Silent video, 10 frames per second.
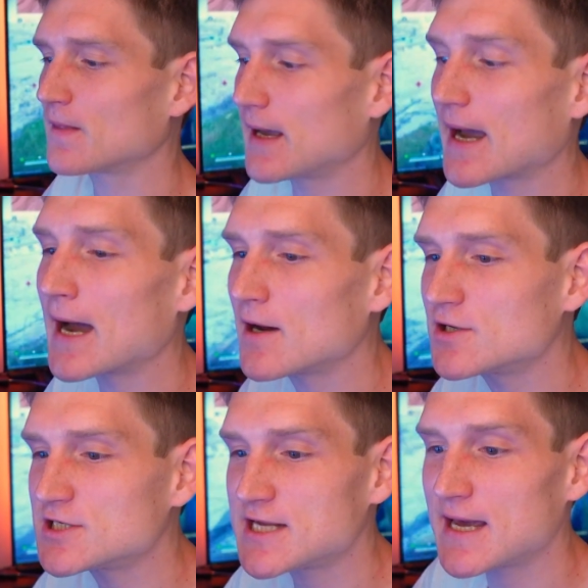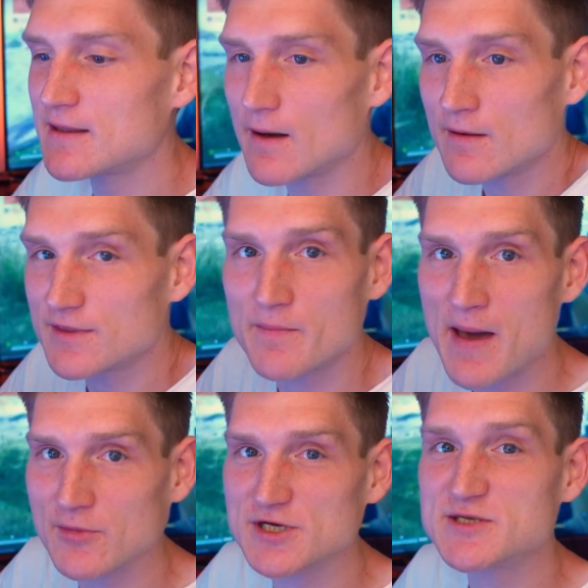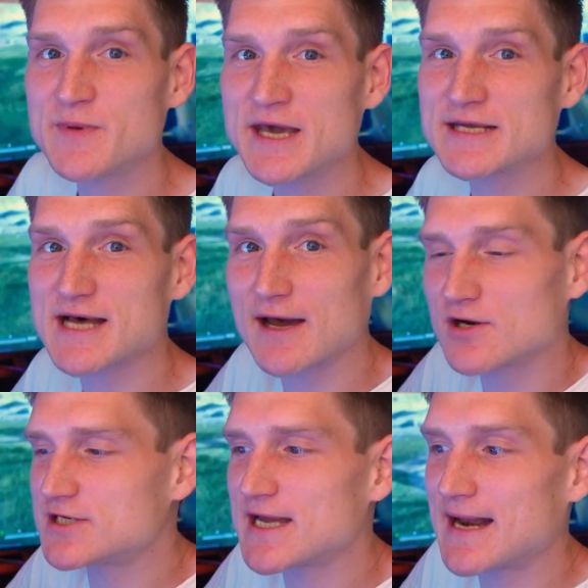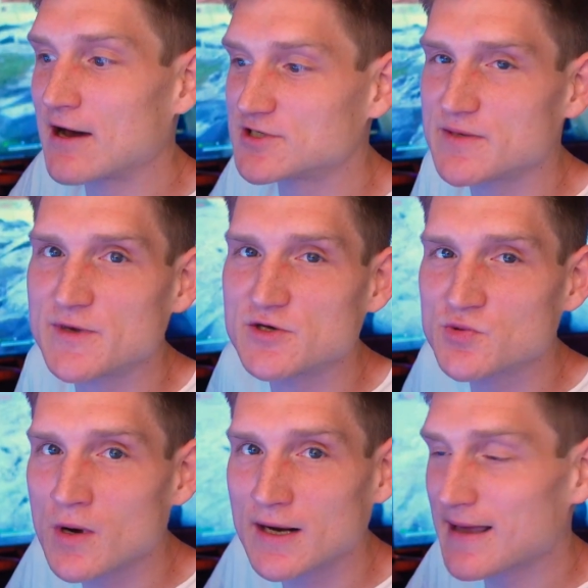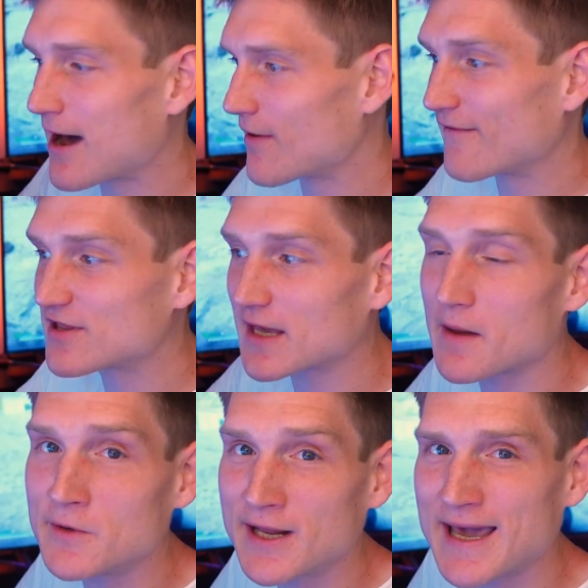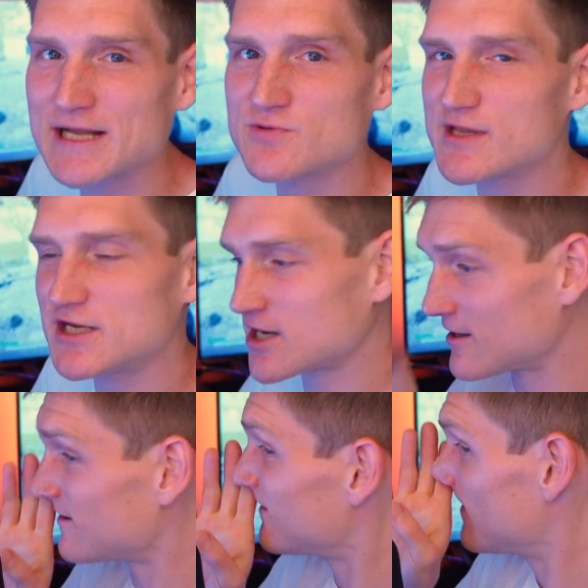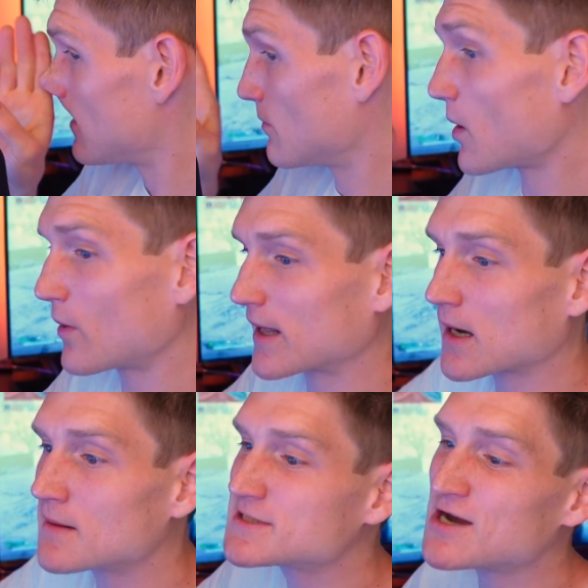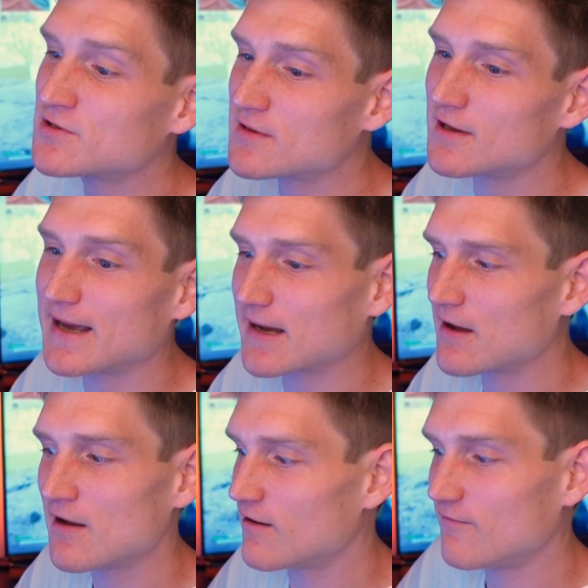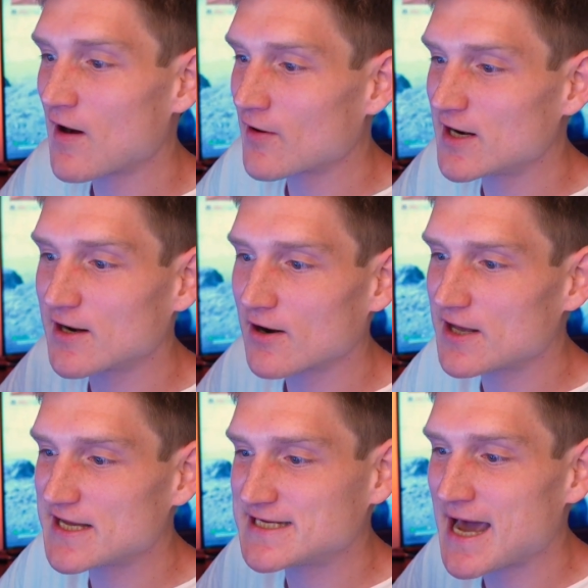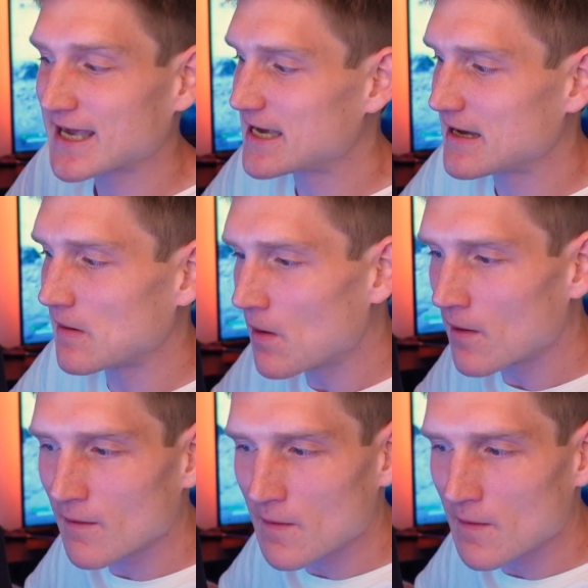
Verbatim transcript: Like, I understand the, the memory speeds. I understand how C P Us work, how everything communicates with each other. But when it comes down to the, like, very nerdy, techie,